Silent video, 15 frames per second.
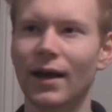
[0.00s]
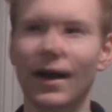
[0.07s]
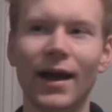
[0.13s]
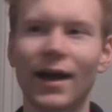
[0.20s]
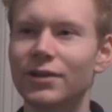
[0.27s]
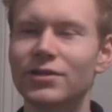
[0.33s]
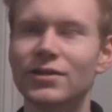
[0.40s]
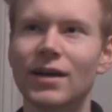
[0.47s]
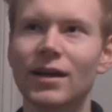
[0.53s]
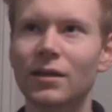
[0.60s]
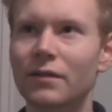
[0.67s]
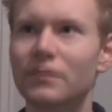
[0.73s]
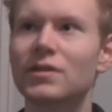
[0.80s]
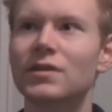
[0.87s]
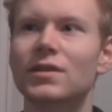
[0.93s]
I
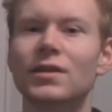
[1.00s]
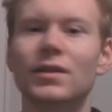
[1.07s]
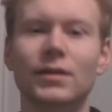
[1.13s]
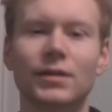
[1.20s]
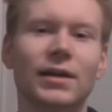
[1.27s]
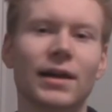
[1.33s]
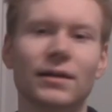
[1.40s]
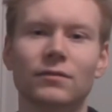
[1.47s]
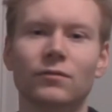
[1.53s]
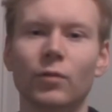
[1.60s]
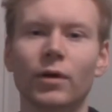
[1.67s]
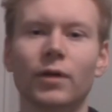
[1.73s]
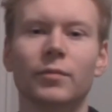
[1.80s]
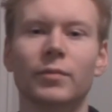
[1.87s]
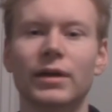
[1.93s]
love to see the detective
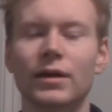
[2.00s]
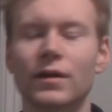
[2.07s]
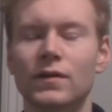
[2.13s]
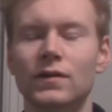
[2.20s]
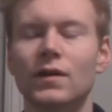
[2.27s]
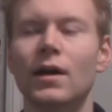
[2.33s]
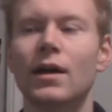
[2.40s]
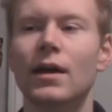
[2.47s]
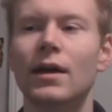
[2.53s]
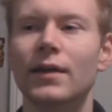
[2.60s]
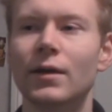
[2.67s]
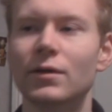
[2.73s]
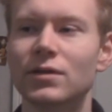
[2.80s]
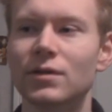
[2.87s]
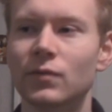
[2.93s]
work, because that
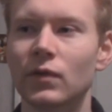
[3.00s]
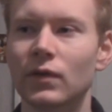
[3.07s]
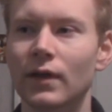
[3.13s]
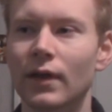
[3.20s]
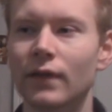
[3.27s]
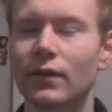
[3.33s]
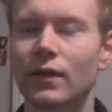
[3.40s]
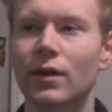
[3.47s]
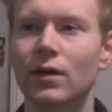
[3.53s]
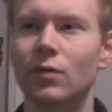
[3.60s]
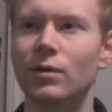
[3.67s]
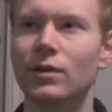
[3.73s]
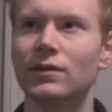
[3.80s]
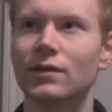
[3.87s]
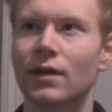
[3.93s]
was something that they
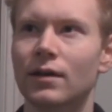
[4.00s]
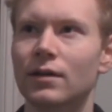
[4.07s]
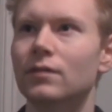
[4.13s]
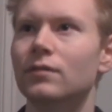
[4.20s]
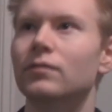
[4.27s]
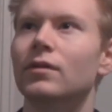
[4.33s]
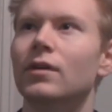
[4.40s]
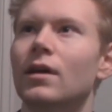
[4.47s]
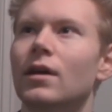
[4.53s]
always kind of